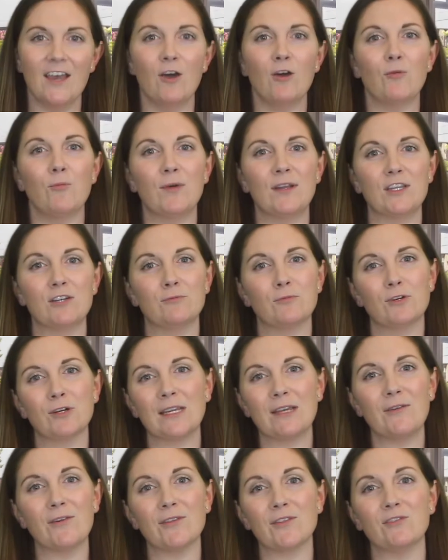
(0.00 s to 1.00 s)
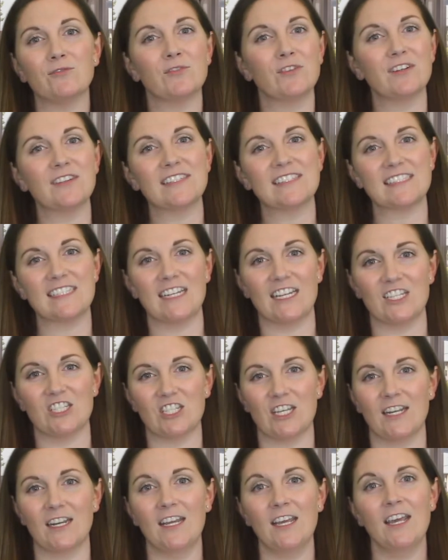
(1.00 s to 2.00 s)
When you're working with a real estate
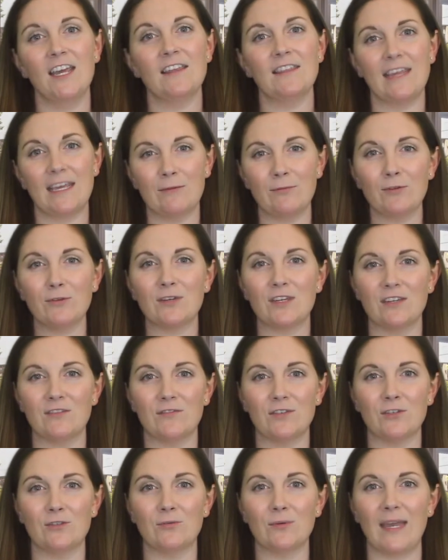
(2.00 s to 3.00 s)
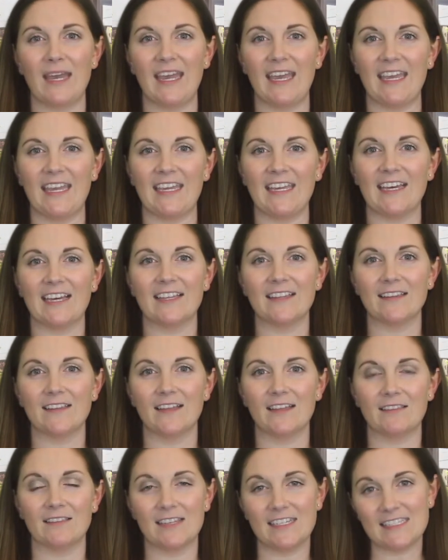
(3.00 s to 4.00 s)
agent, they will give you a
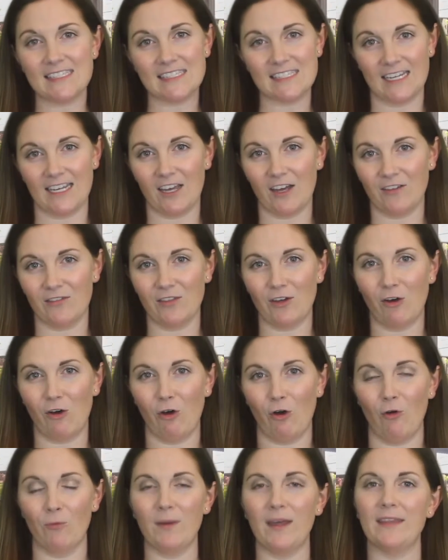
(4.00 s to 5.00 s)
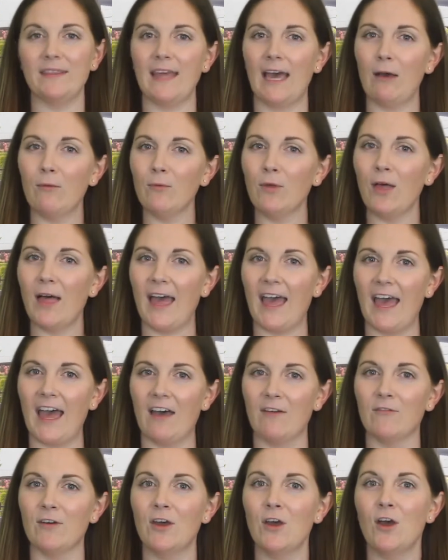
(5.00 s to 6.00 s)
listing of the home, and that will
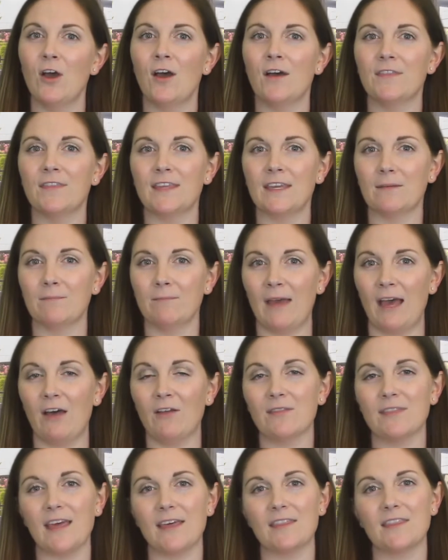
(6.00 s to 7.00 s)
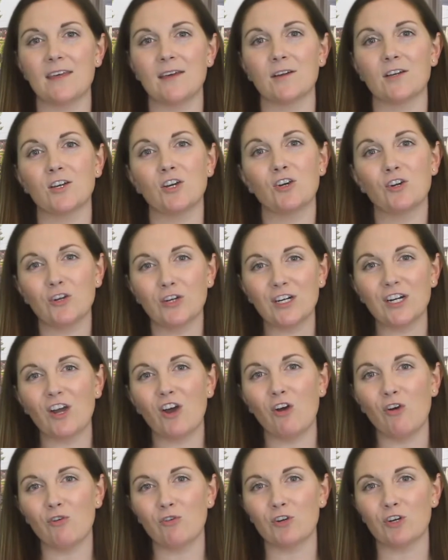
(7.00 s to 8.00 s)
have the amount that the current
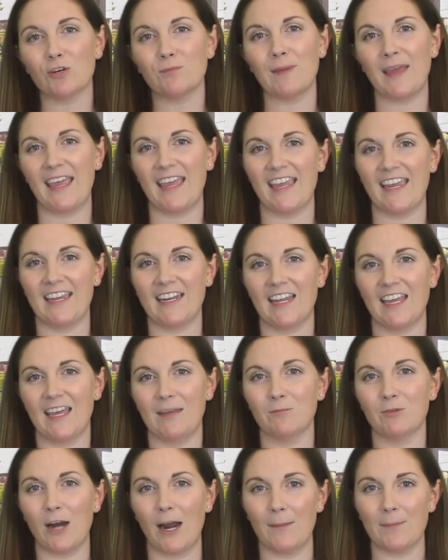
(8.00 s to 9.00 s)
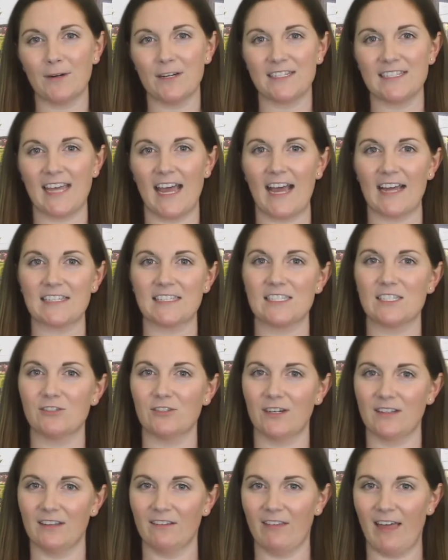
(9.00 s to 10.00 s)
owner paid in property taxes
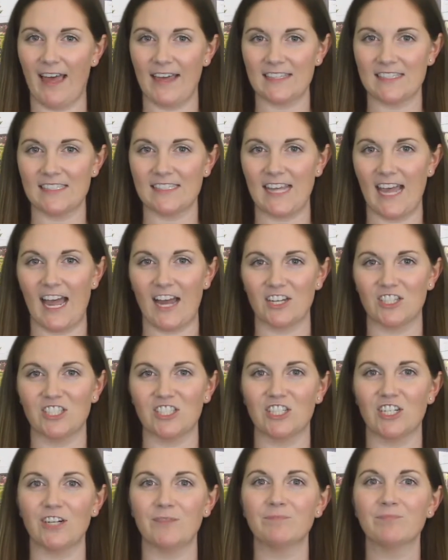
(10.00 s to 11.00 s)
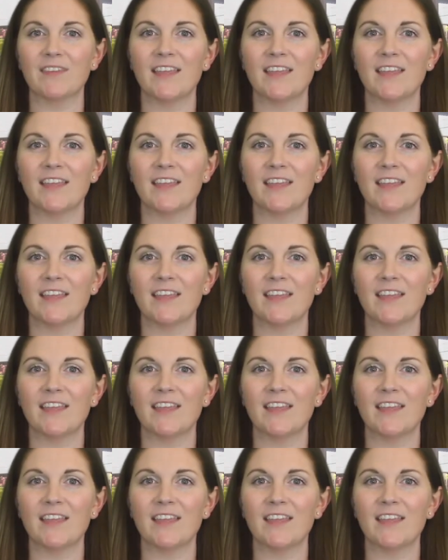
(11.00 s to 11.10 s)
during the last tax year.